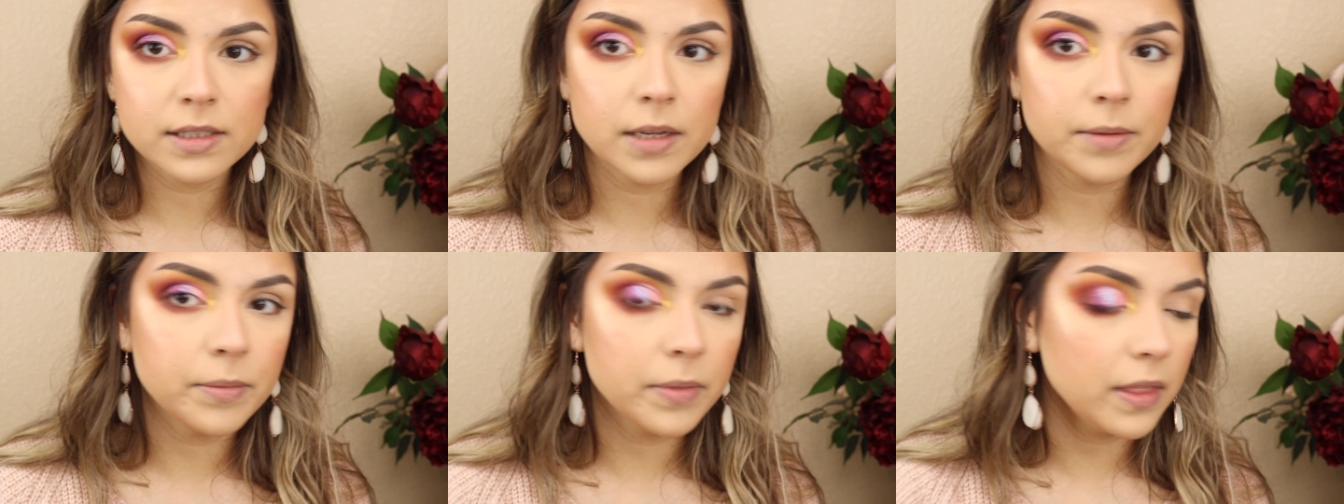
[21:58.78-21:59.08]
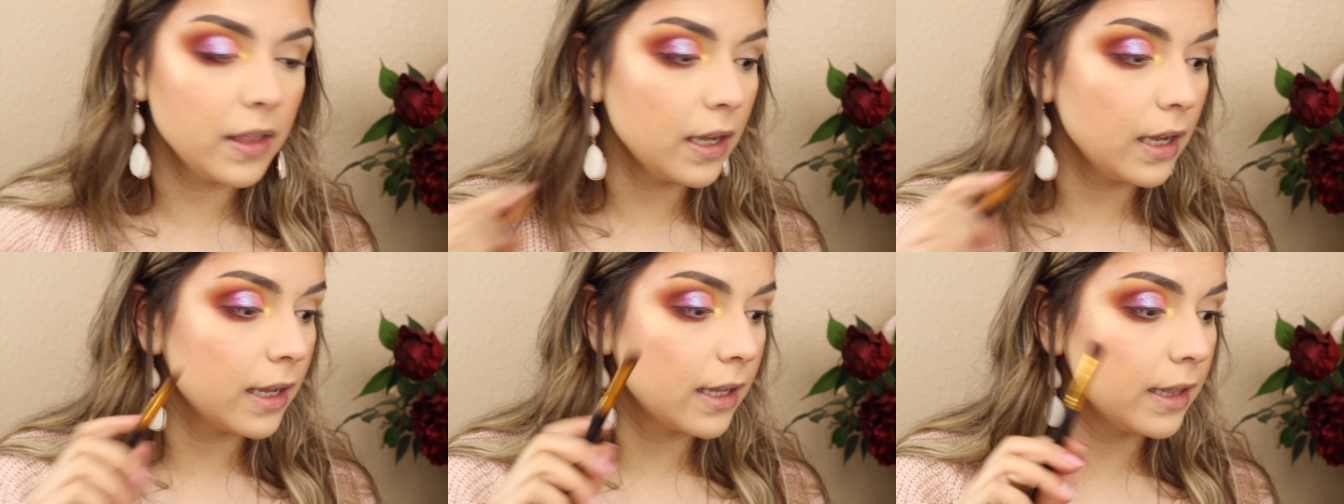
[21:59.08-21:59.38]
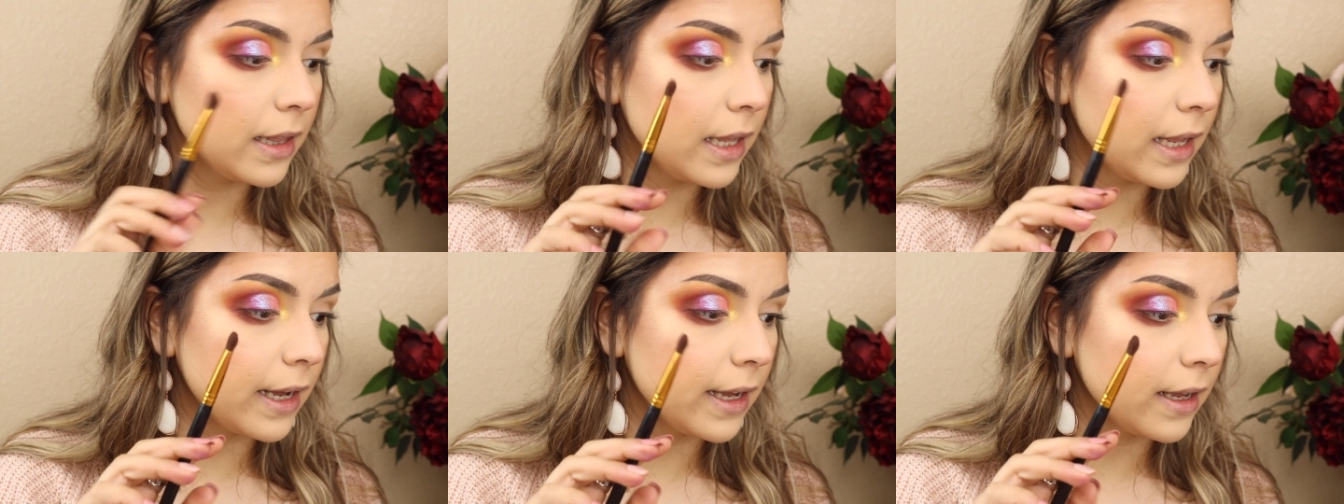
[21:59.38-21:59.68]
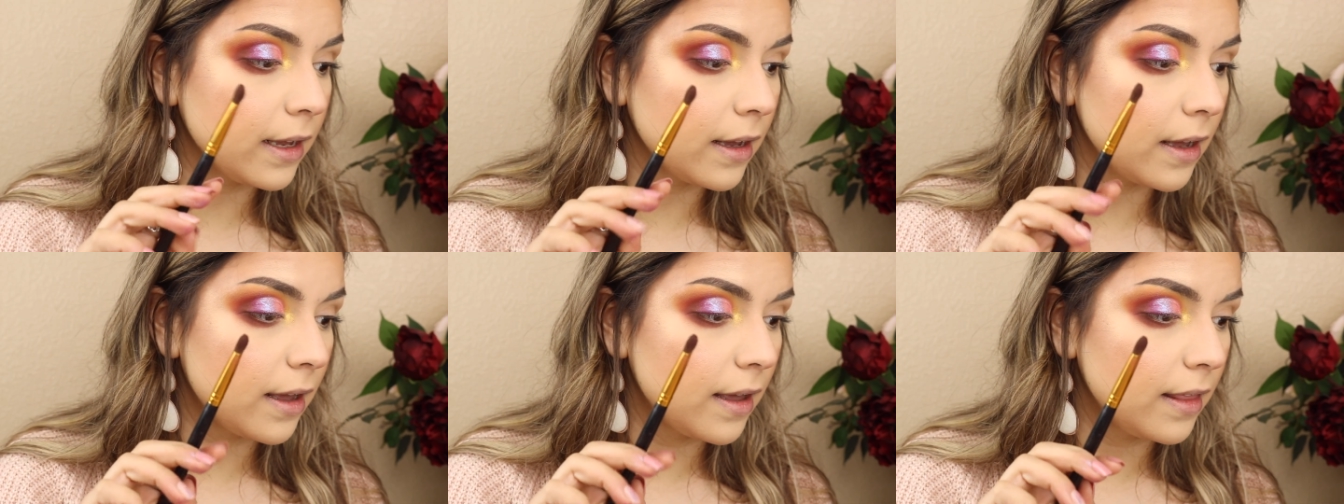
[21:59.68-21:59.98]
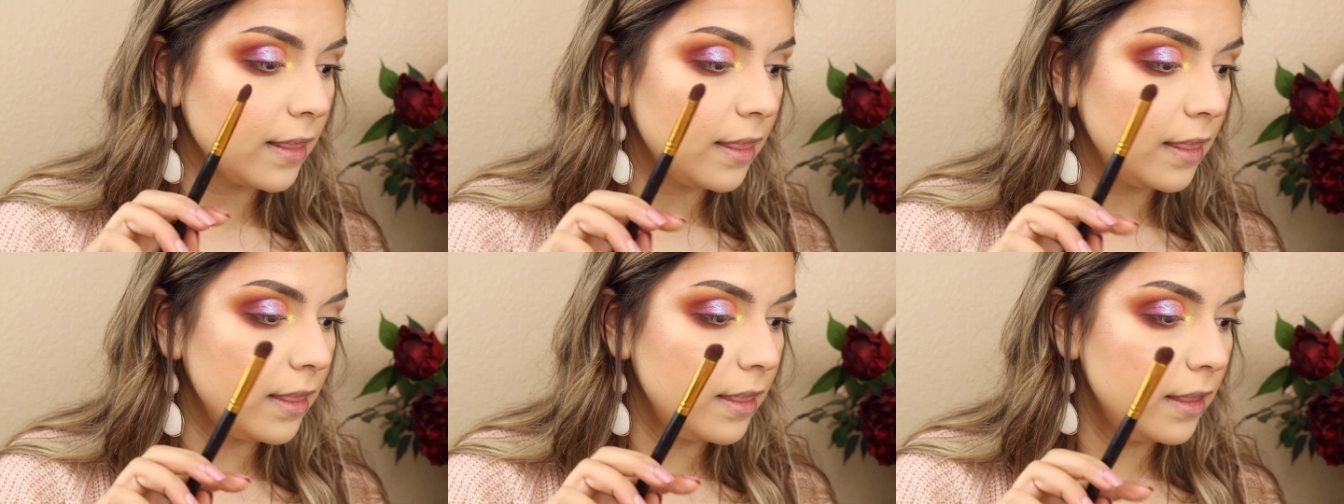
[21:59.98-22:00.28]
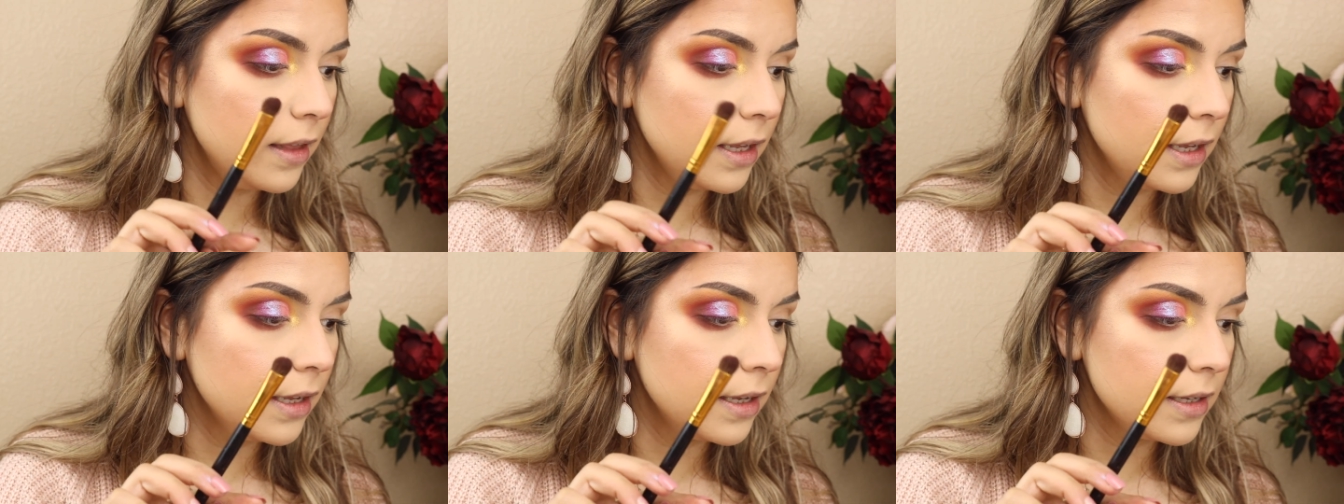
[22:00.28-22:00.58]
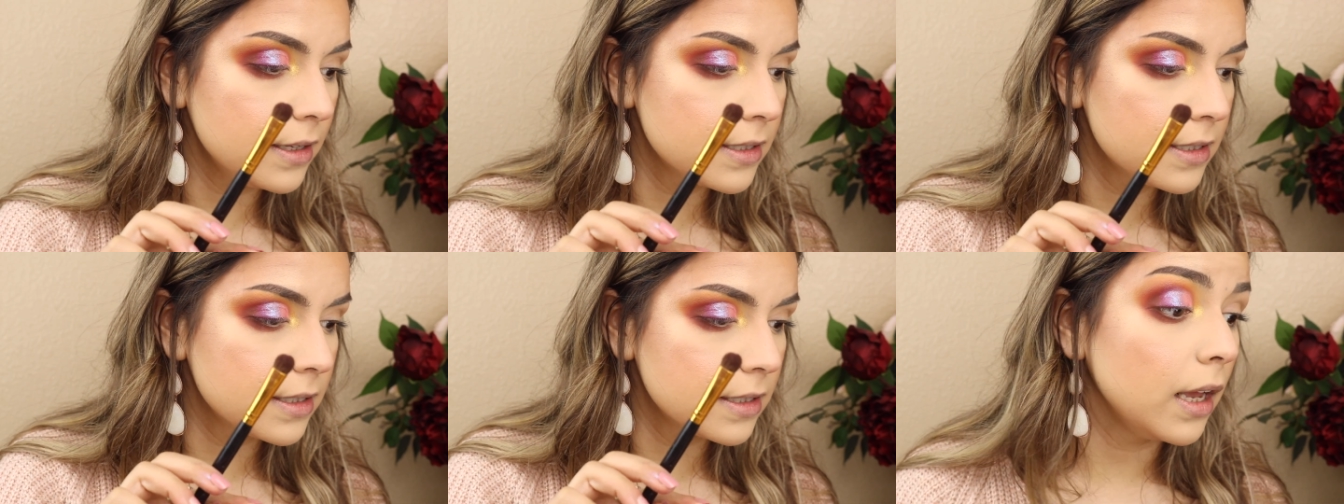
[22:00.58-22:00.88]
something like
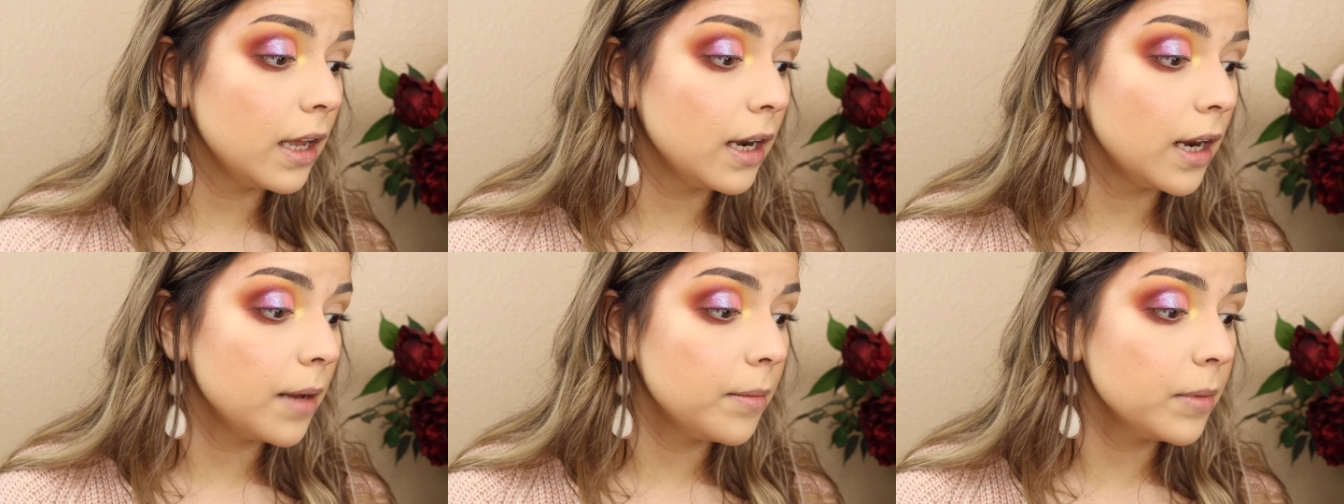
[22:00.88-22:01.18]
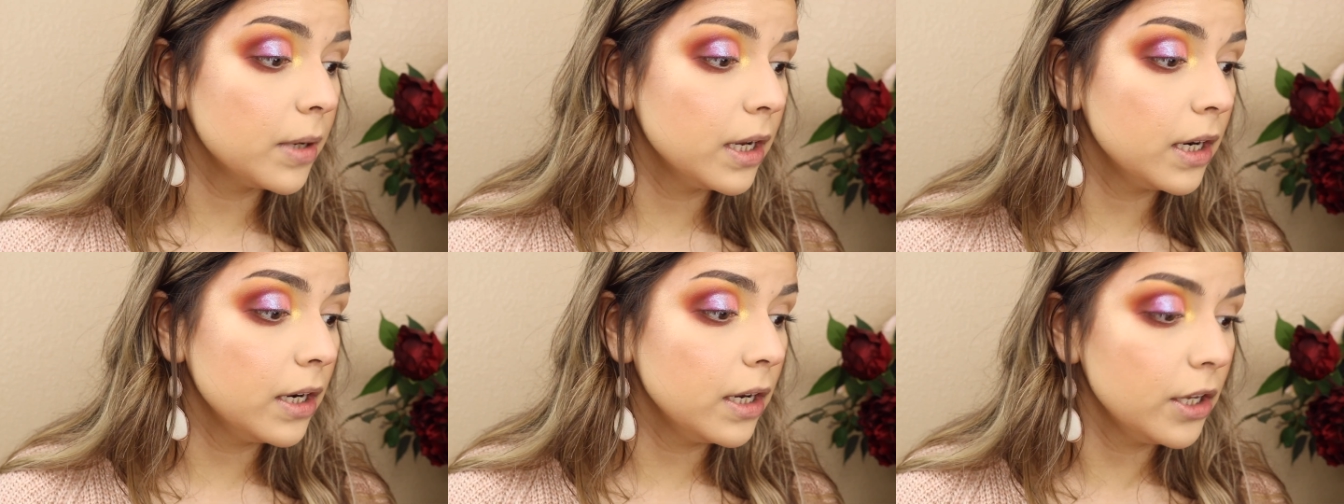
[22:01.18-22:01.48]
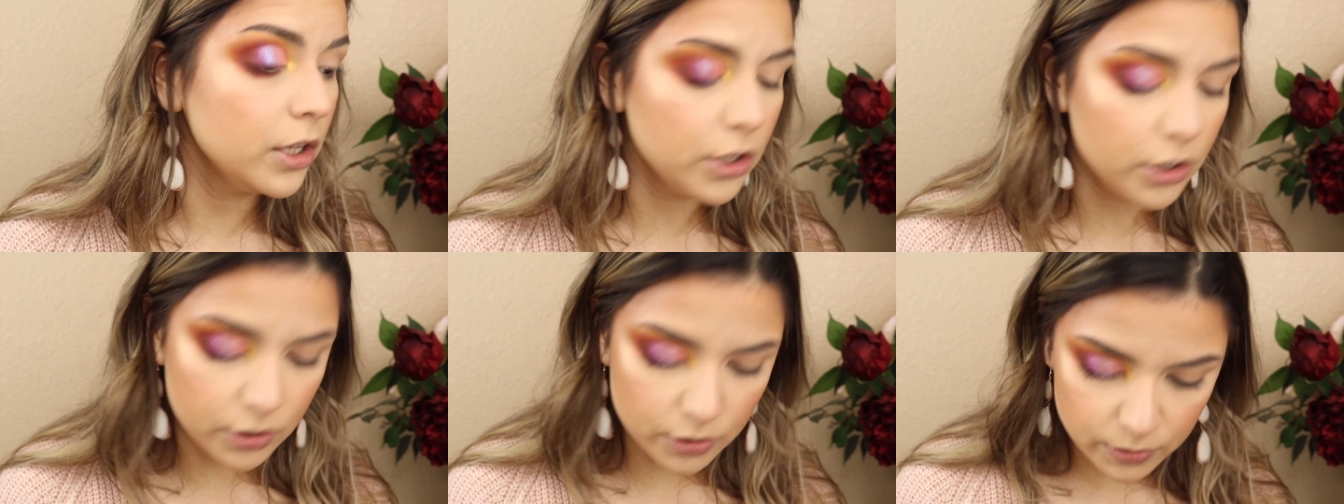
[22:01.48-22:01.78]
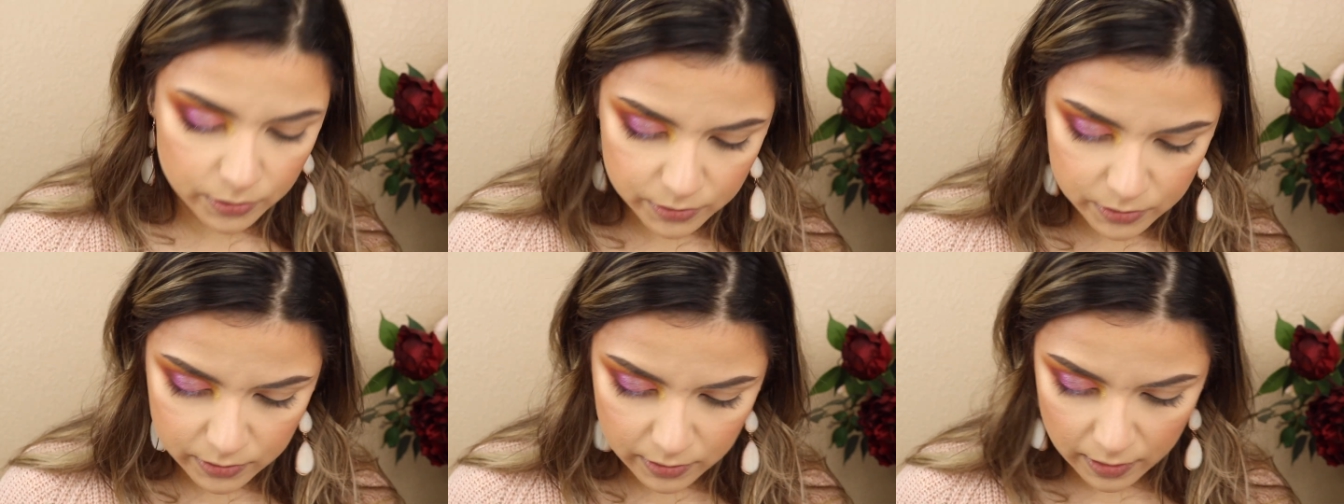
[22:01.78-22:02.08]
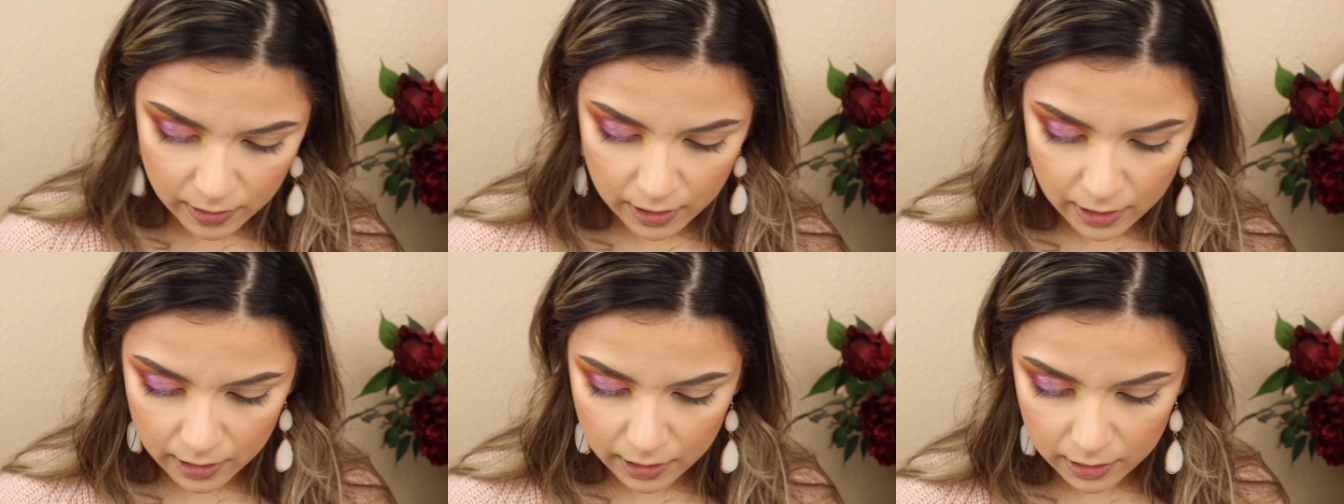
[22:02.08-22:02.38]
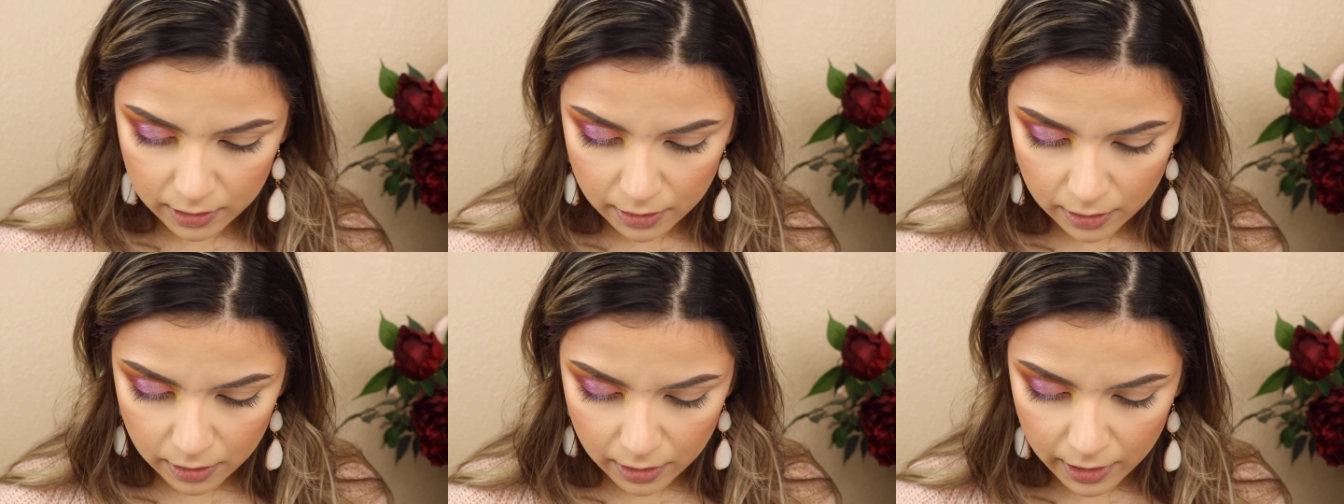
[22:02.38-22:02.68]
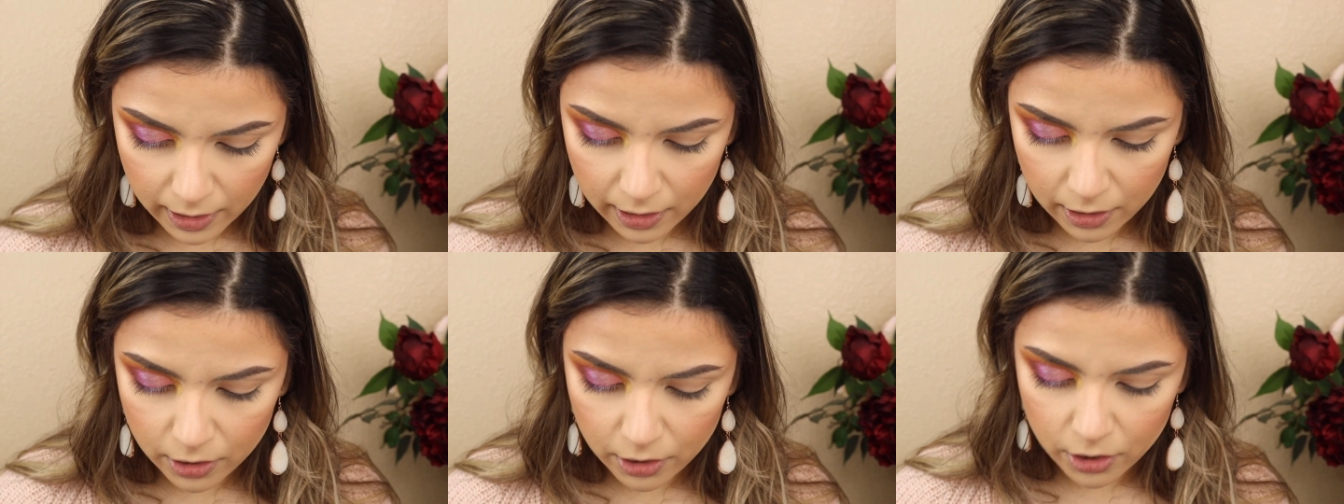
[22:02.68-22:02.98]
this, and I'm gonna use that
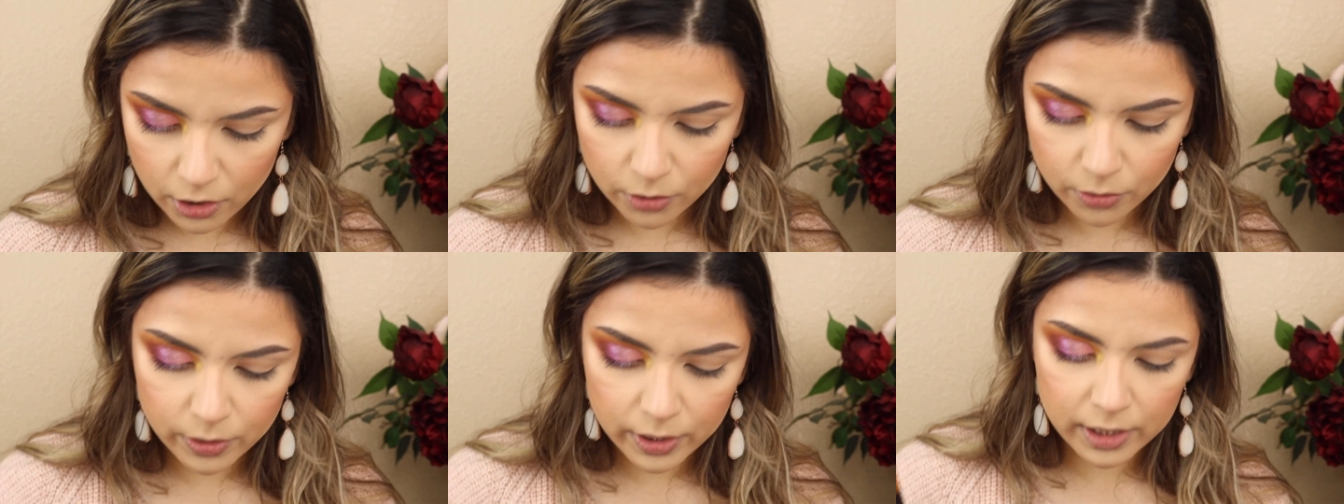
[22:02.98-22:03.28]
and go